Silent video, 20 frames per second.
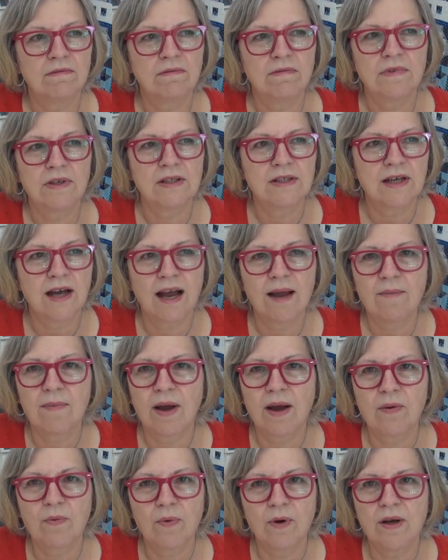the time
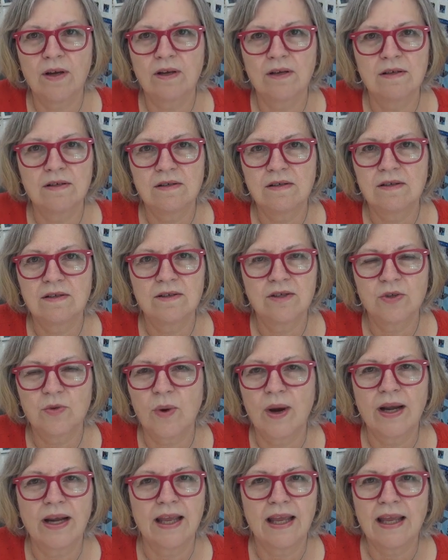I was
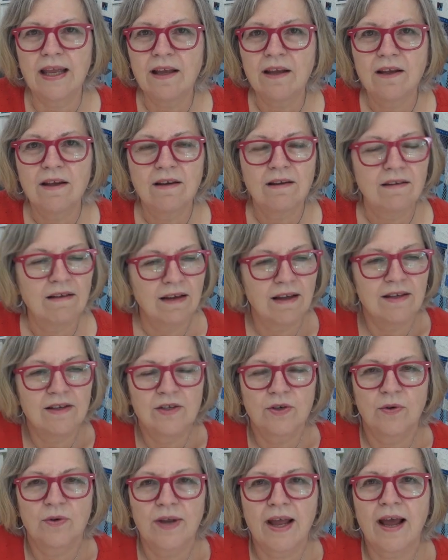20
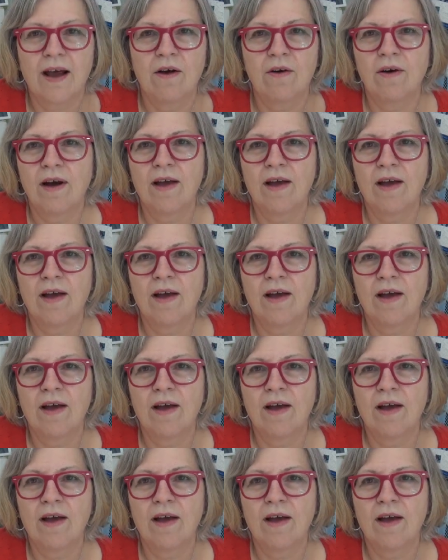until now.